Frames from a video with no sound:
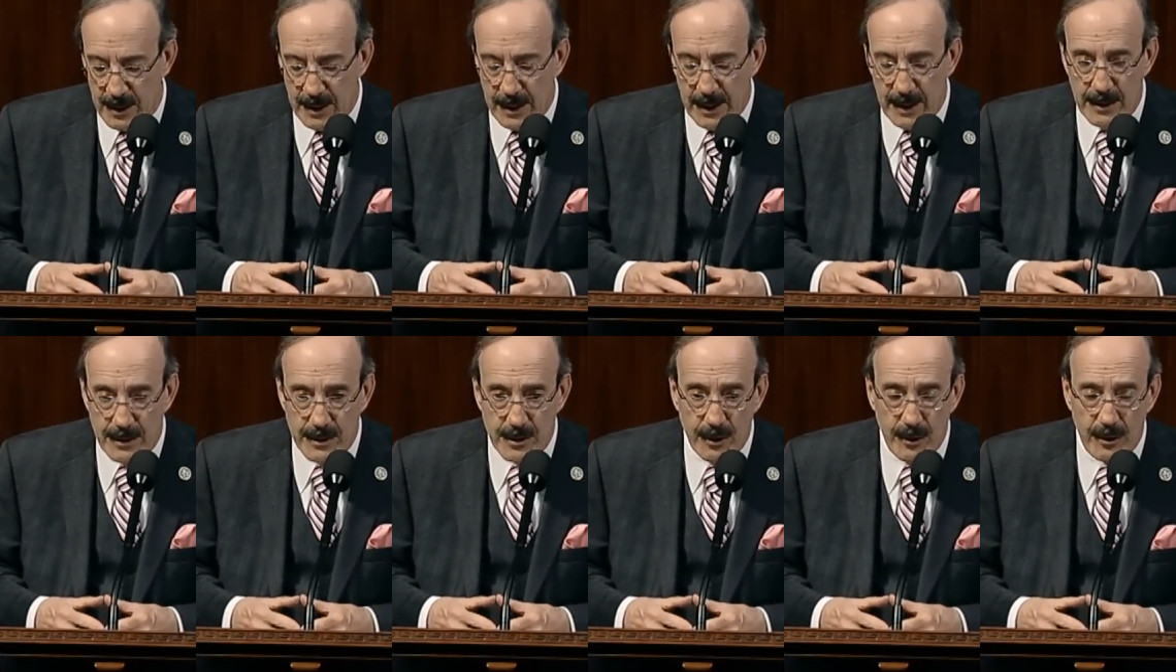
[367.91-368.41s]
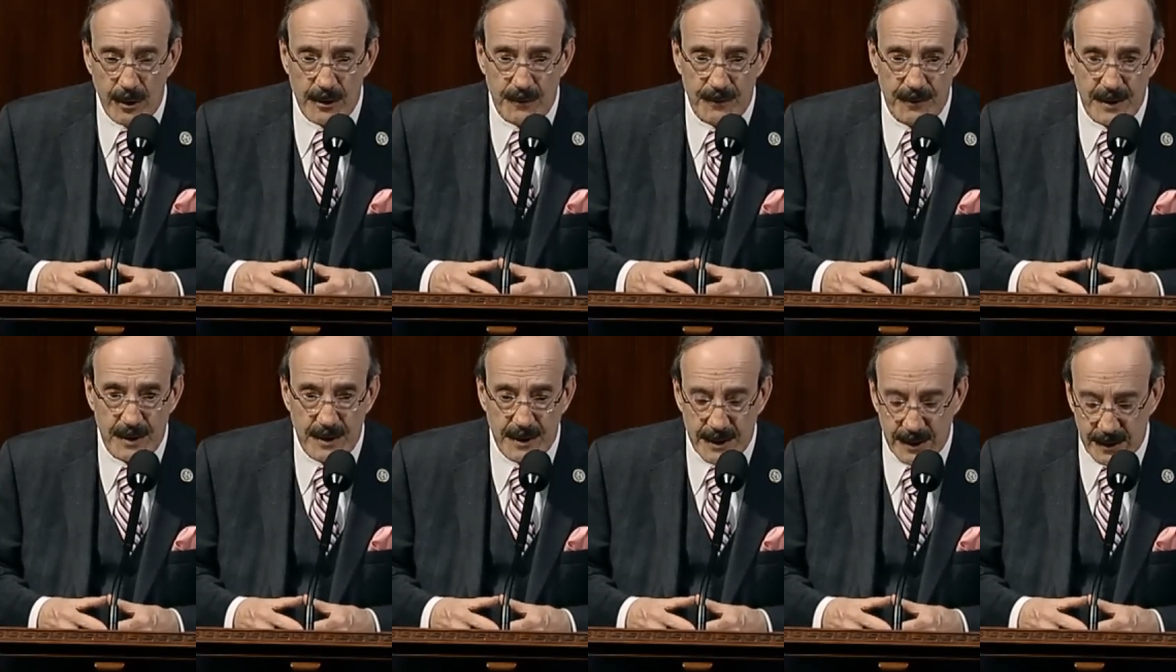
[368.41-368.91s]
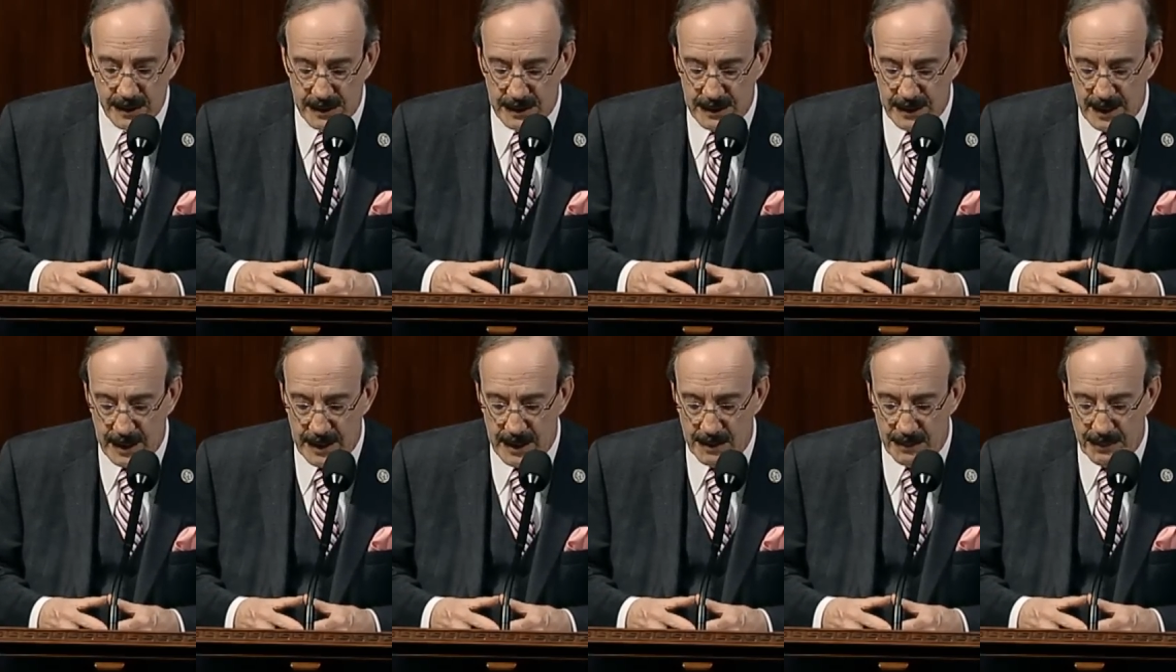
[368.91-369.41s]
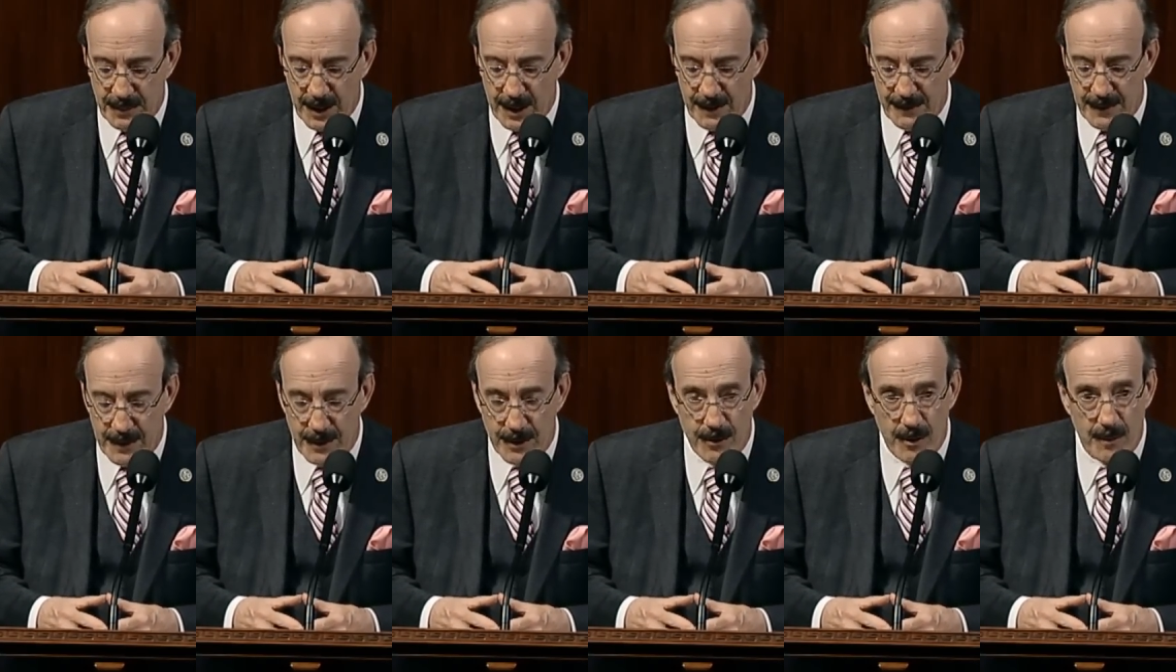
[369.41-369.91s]
in talks facilitated by
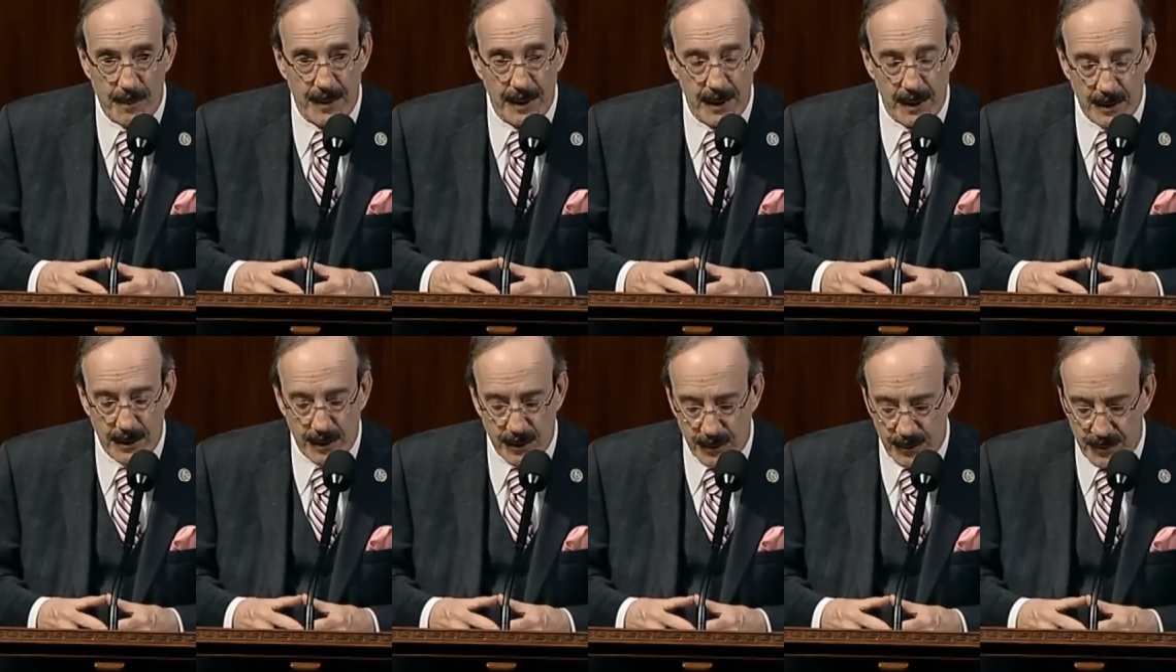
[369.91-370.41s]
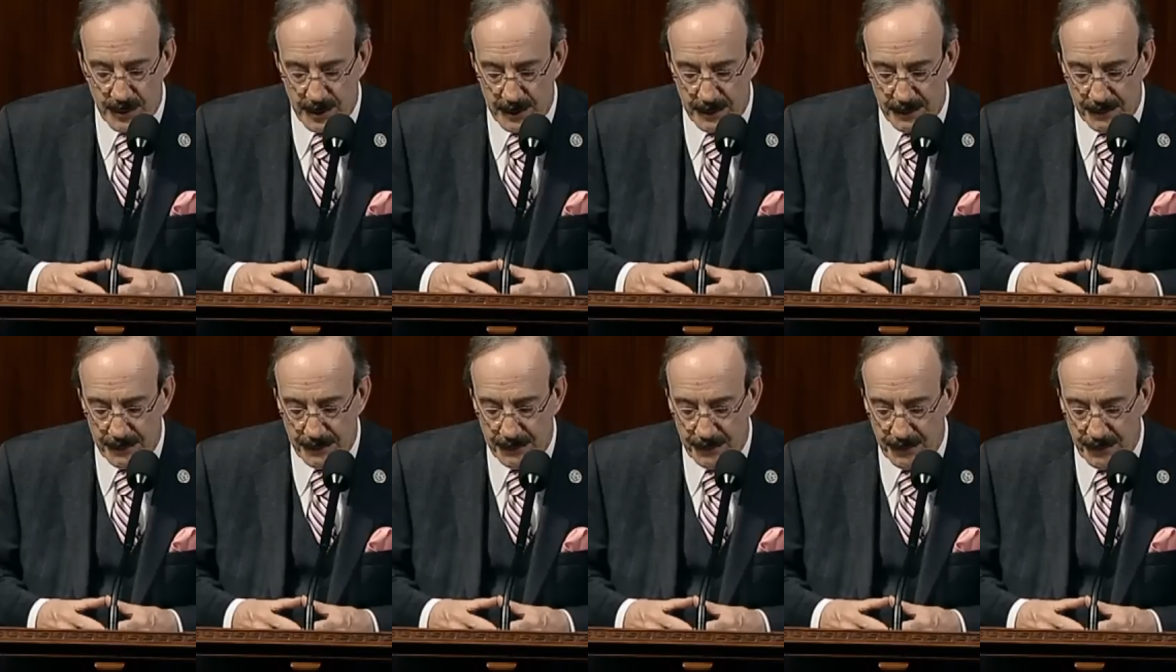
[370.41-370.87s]
the European Union.